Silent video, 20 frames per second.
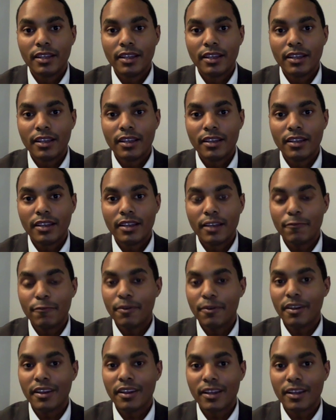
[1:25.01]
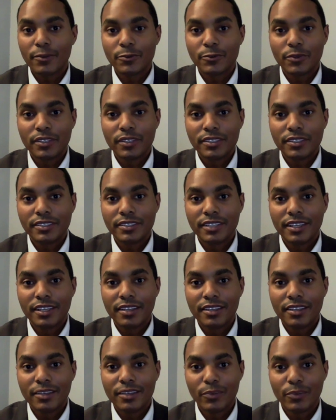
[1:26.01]
And I felt like I was
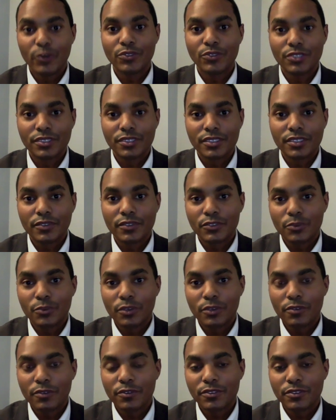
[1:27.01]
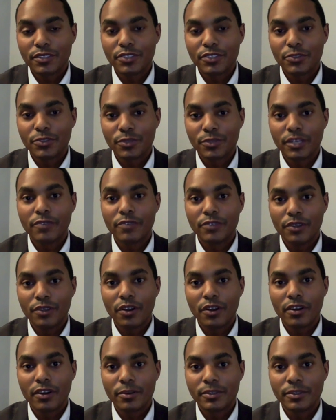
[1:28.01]
witnessing the emergence of a 21st century
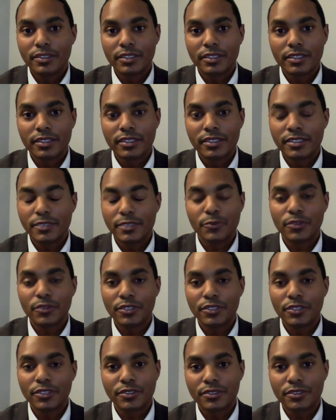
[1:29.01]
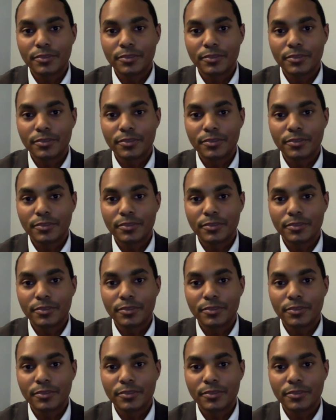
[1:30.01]
FDR. It was an inspirational mm.